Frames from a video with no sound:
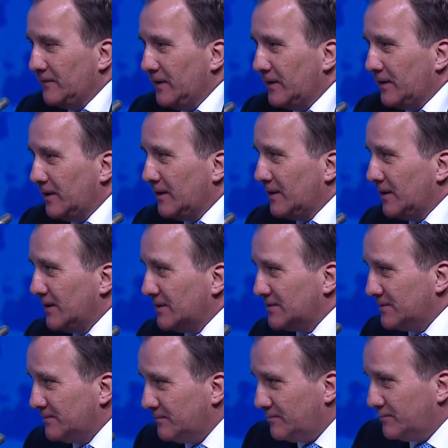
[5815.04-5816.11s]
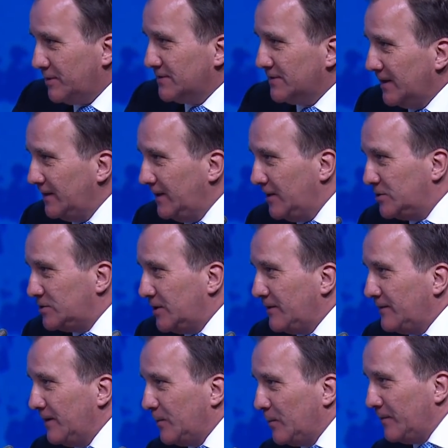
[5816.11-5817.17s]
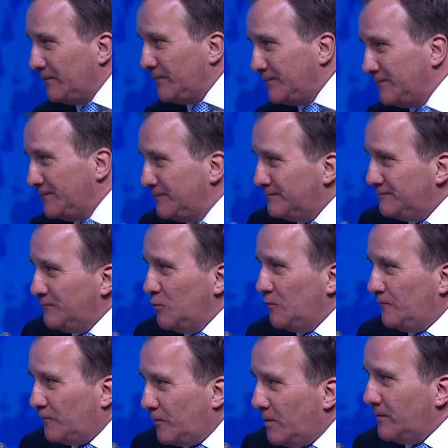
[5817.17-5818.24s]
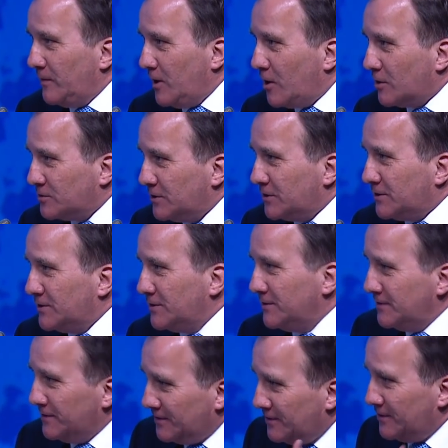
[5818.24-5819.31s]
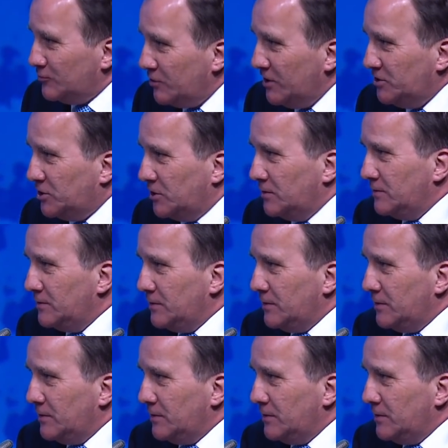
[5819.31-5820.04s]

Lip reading: think, as President Niinistö, I think we've moved from the Arctic region.